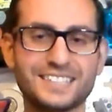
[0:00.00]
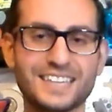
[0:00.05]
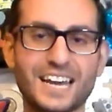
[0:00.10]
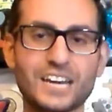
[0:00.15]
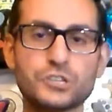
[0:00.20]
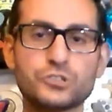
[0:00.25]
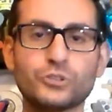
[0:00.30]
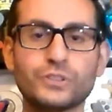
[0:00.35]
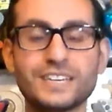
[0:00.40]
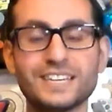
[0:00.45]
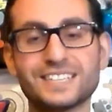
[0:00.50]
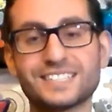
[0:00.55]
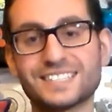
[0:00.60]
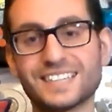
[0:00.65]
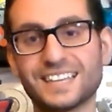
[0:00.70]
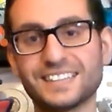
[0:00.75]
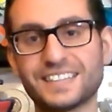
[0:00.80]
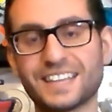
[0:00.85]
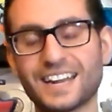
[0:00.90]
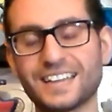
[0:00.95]
It's actually a
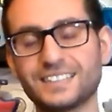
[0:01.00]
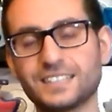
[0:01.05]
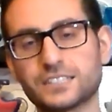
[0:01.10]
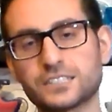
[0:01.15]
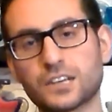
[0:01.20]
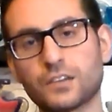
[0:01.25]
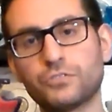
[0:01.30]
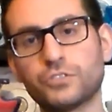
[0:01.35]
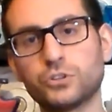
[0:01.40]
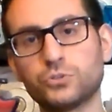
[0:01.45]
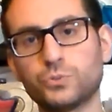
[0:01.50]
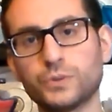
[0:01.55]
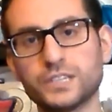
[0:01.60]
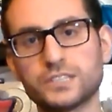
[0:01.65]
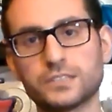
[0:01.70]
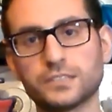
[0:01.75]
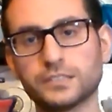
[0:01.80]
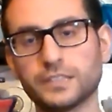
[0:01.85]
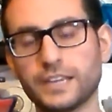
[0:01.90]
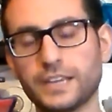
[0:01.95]
scent that I discovered
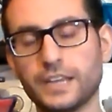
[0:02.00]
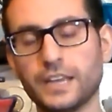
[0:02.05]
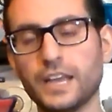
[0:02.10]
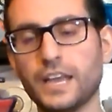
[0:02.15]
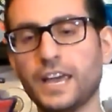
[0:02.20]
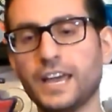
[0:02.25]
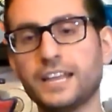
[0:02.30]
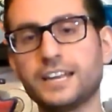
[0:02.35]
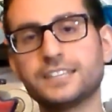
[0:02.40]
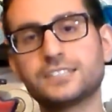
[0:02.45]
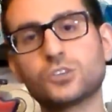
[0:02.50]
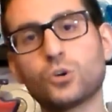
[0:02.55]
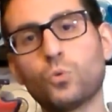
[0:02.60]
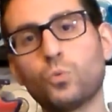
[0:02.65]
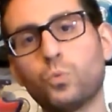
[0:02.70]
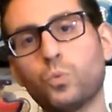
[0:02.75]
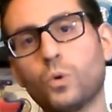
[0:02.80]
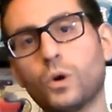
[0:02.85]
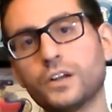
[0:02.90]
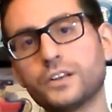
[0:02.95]
recently, and it's a
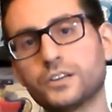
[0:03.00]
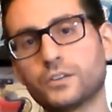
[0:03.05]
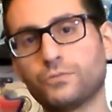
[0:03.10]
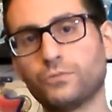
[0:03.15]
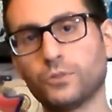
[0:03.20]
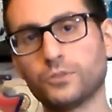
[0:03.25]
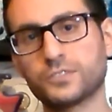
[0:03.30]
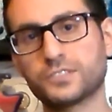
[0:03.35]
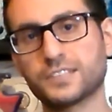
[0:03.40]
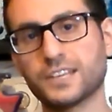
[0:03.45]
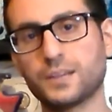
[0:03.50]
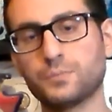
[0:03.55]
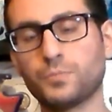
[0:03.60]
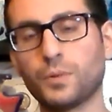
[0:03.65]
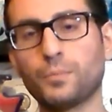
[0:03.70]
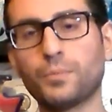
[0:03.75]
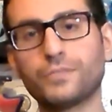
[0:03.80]
wonderful scent.